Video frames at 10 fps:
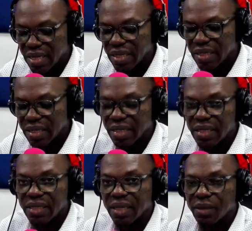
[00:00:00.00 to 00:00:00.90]
then
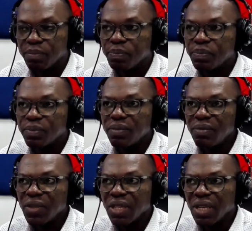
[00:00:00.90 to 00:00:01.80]
that is that.
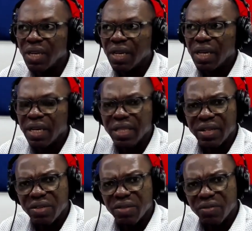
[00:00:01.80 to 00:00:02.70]
In the
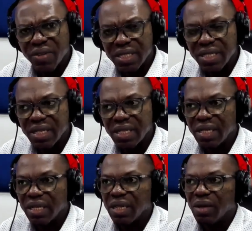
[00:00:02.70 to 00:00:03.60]

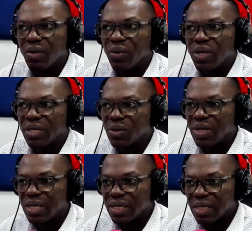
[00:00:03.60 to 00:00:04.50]
university, when a
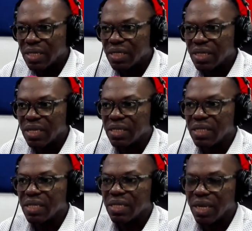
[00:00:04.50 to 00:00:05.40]
student sits and
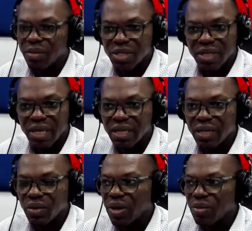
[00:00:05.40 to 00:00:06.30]
says that I'm
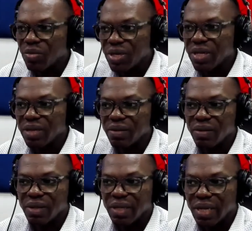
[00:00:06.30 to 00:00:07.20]
studying or I'm reading,
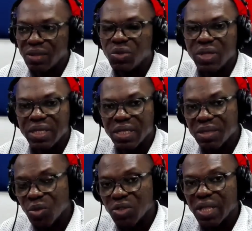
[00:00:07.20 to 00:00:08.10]
that student
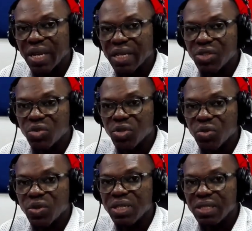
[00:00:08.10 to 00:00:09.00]
is most likely to be
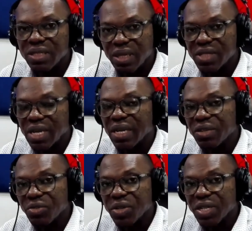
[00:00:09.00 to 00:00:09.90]
doing some
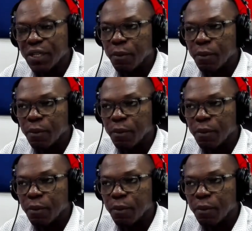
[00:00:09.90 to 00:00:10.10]
silent reading.